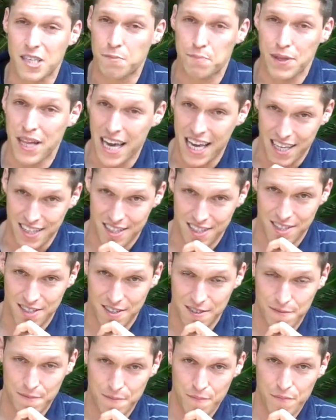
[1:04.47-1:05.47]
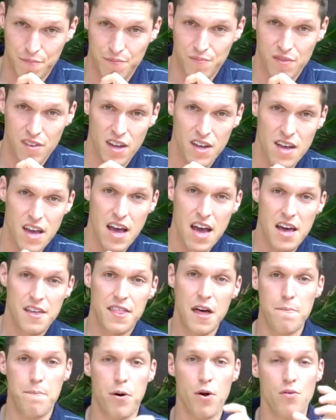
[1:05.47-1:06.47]
explains
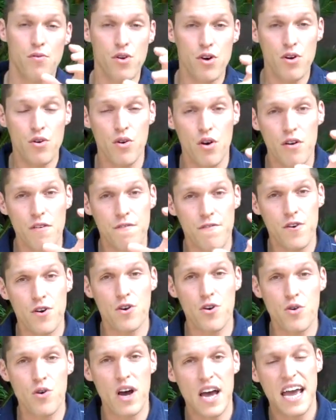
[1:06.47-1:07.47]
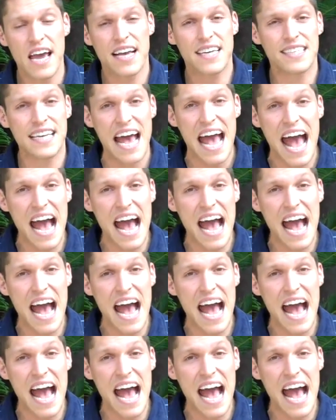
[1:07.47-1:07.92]
that Peru urvu is